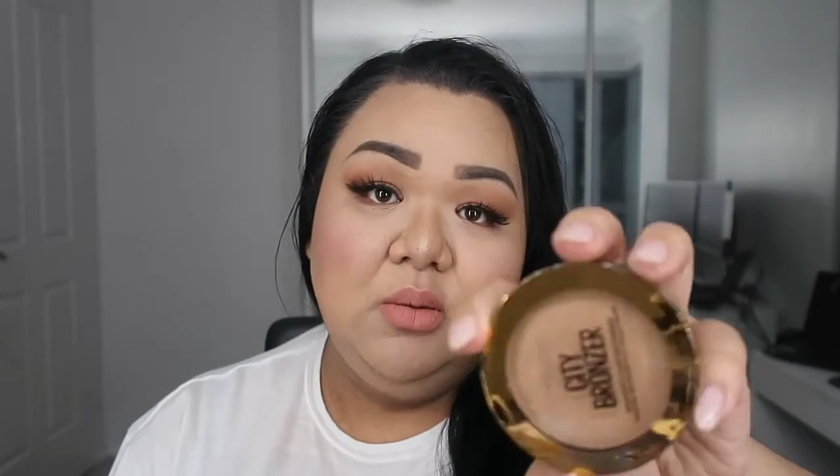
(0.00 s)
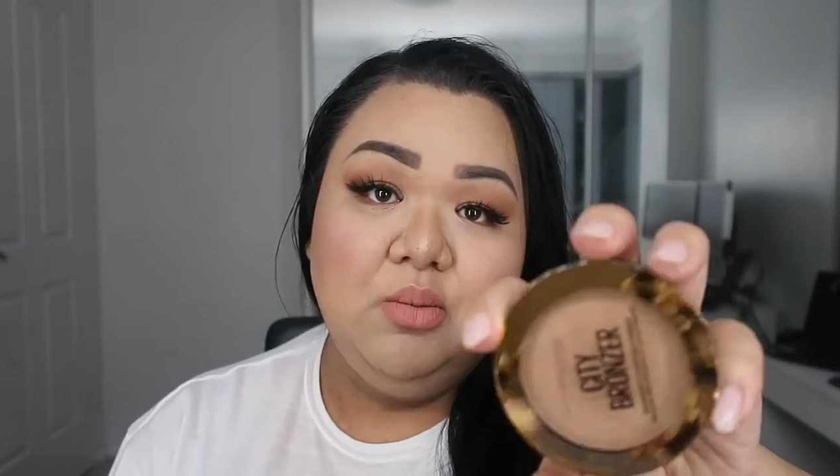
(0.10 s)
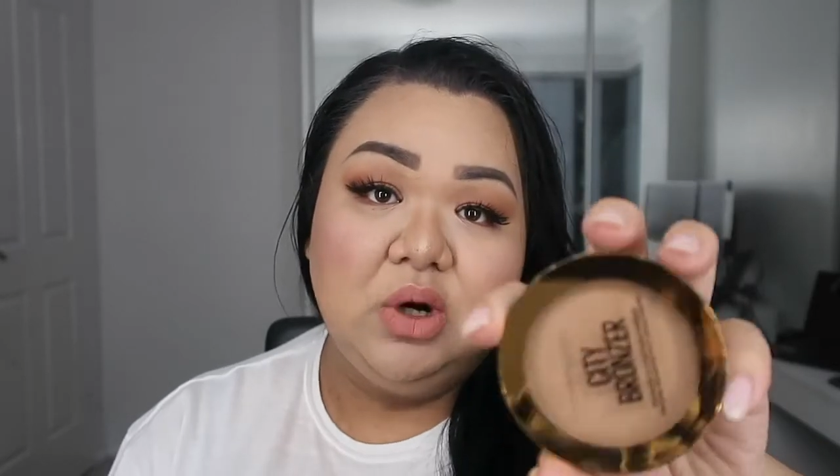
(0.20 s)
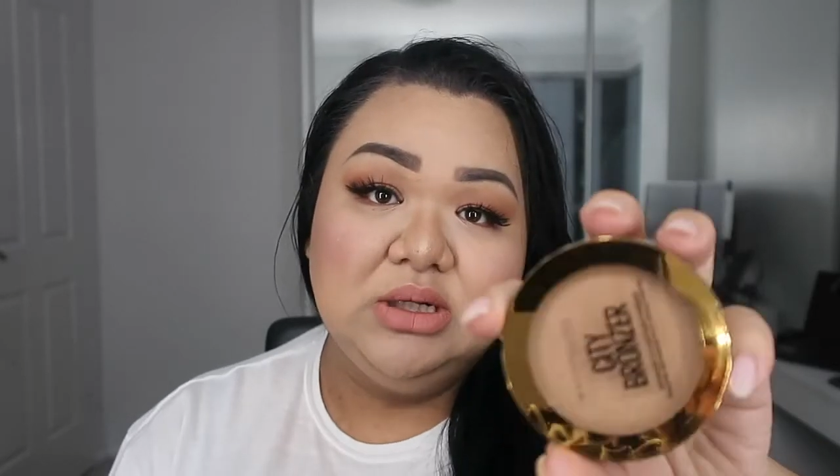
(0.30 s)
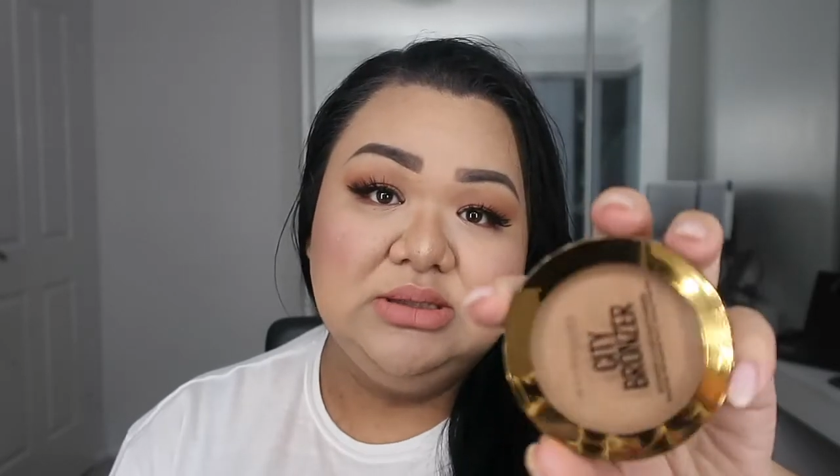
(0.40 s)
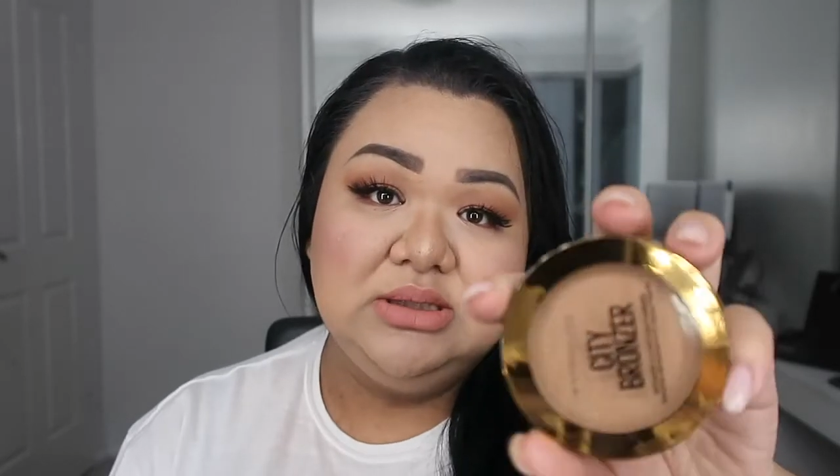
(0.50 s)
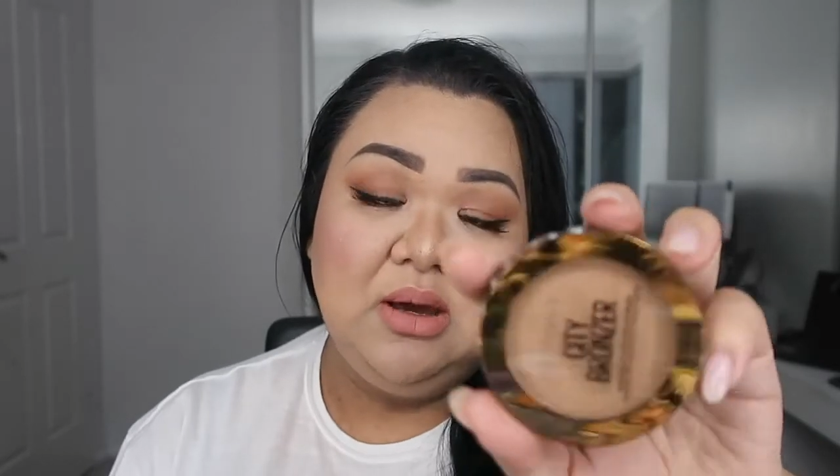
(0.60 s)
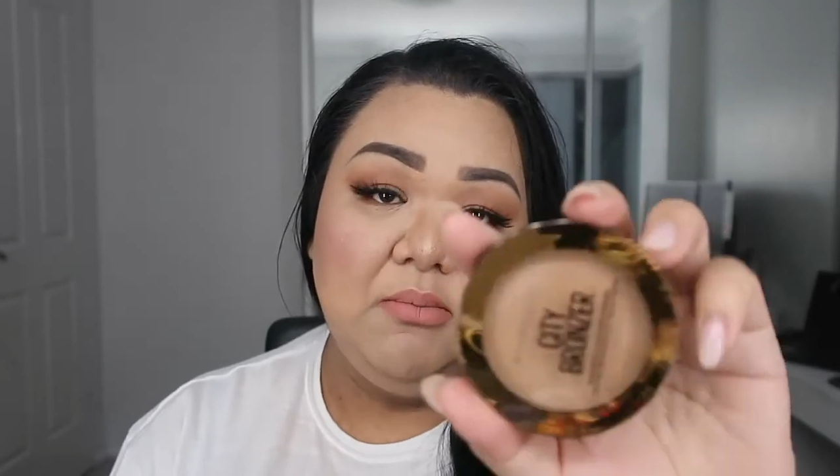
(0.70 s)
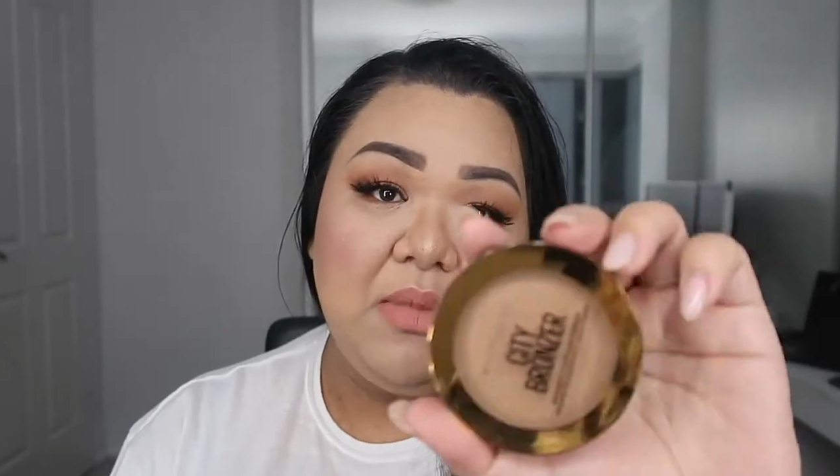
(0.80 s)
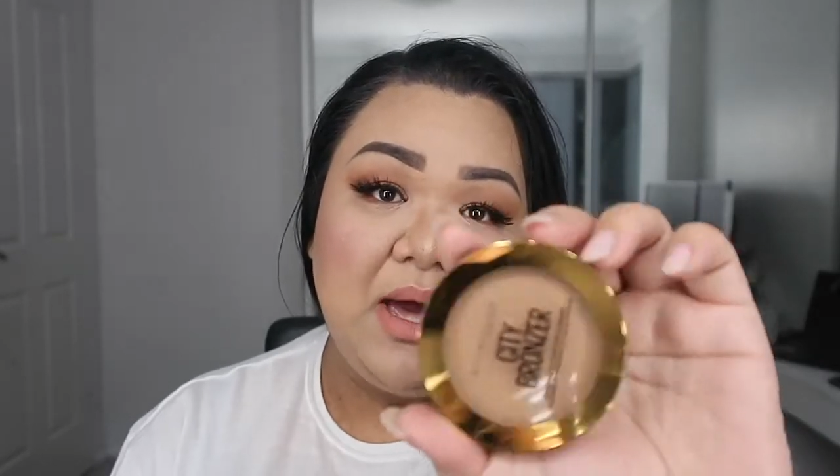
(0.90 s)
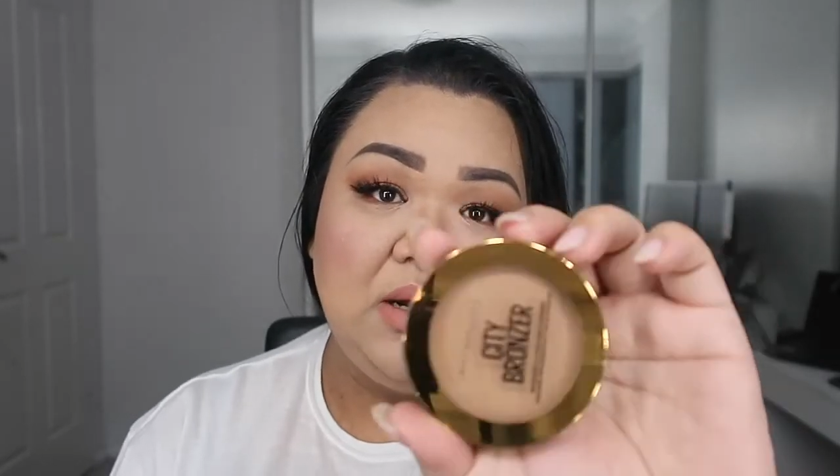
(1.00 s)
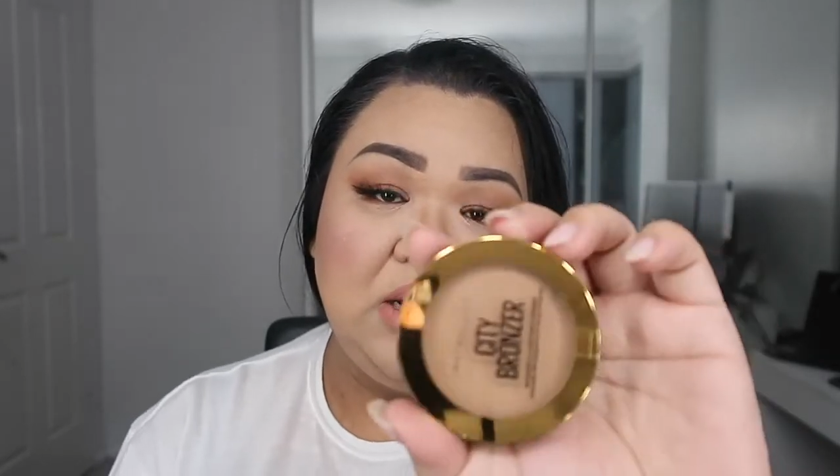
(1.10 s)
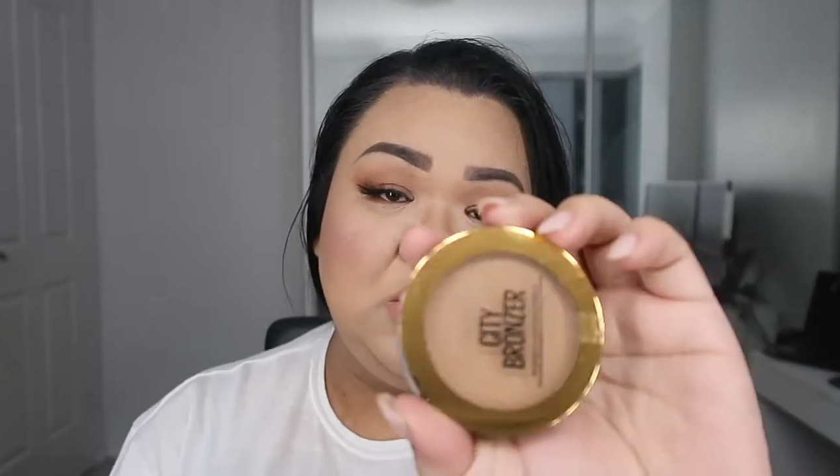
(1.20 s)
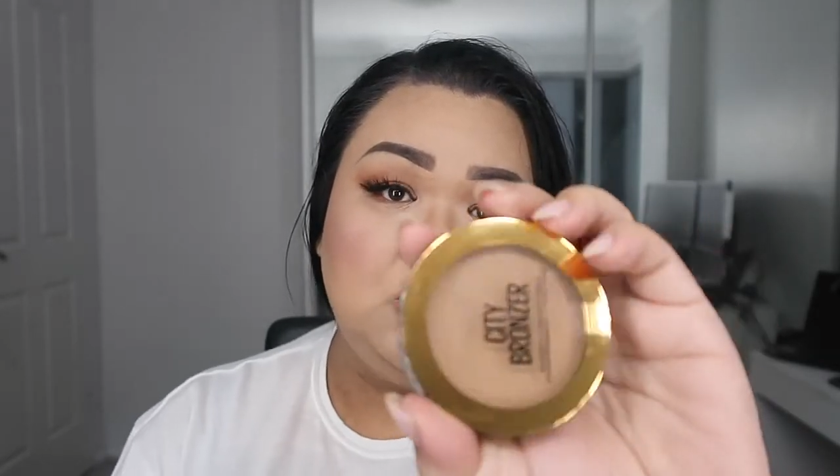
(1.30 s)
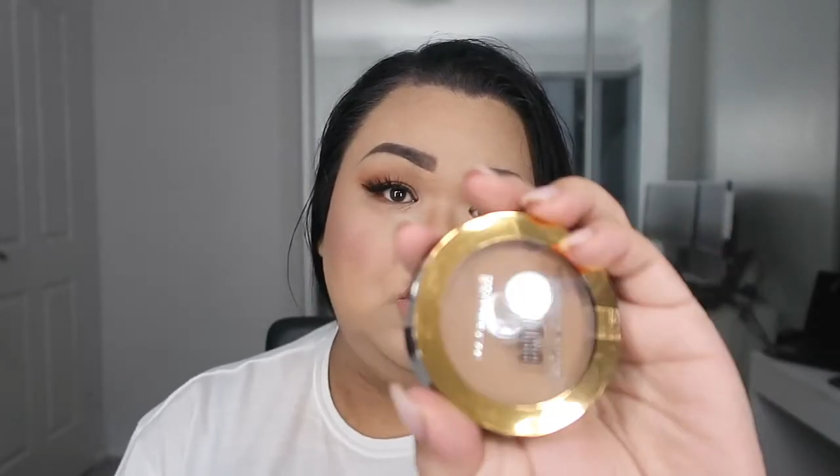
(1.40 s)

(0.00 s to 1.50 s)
bronzing, matte and